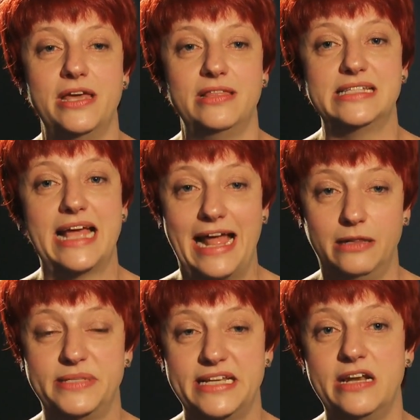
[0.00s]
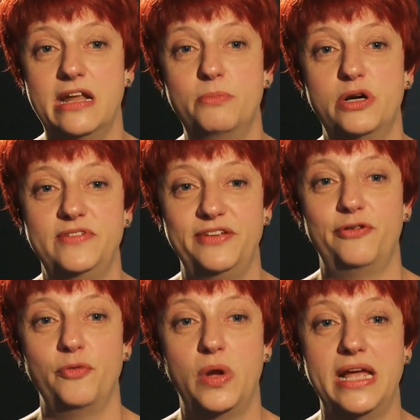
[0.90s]
This helps in a number of
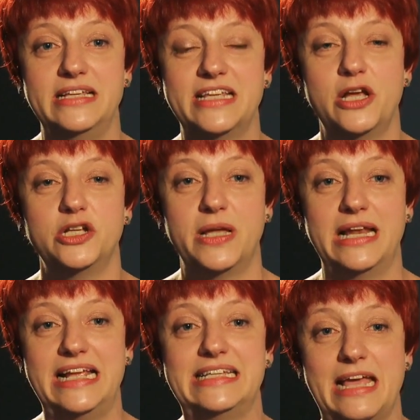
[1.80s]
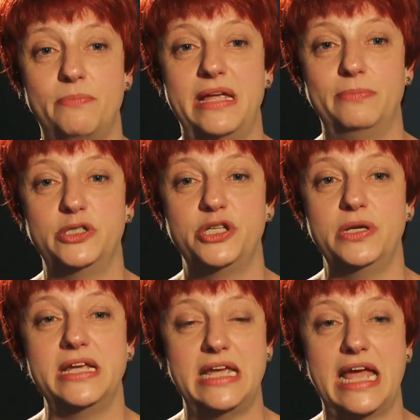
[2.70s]
different ways to at least get people to
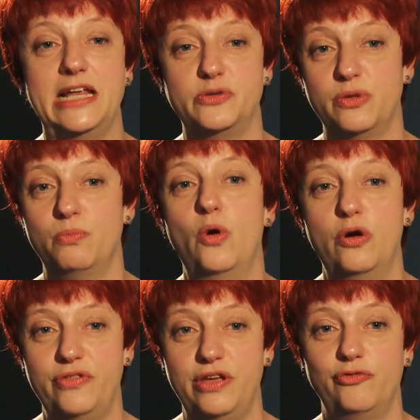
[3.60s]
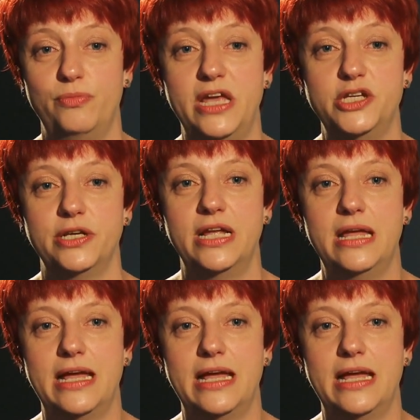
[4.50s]
engage with more of the information